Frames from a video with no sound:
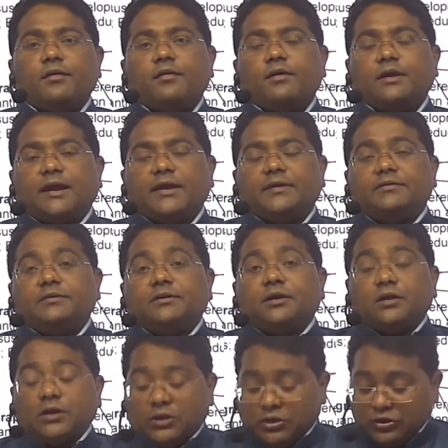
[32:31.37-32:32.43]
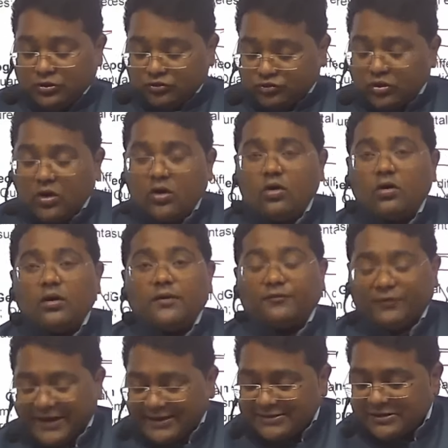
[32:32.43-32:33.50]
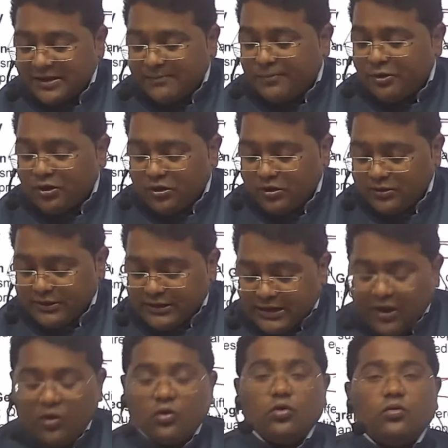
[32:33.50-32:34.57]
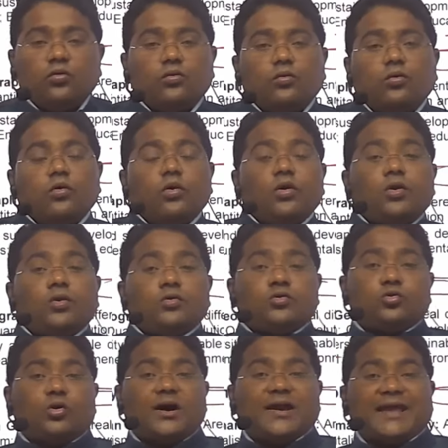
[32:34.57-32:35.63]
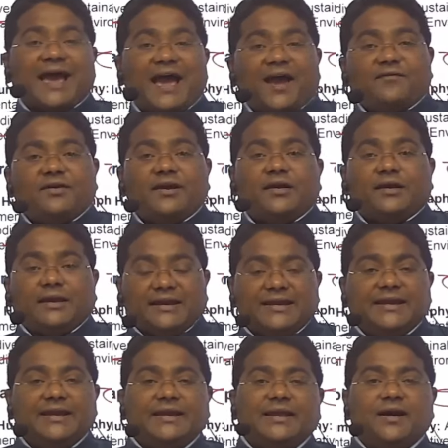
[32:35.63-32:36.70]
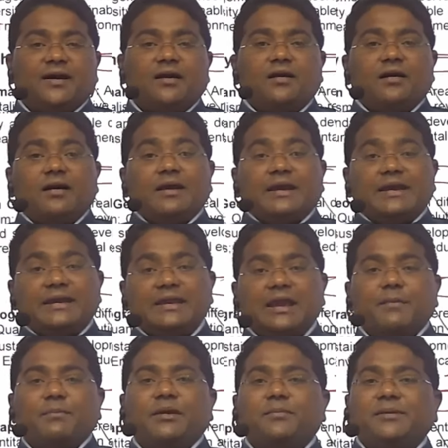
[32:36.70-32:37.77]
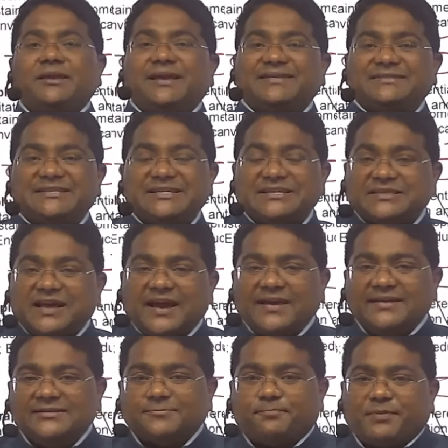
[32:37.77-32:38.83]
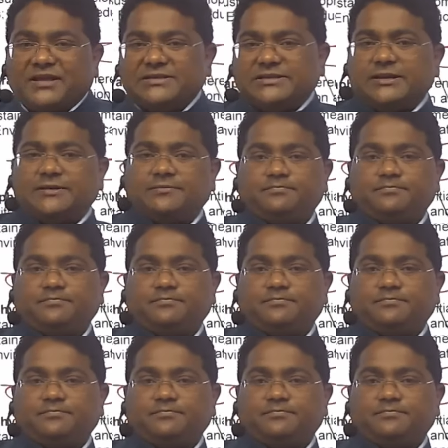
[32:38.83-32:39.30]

right? So for example, now you are having in India, Namibia cheetah is present,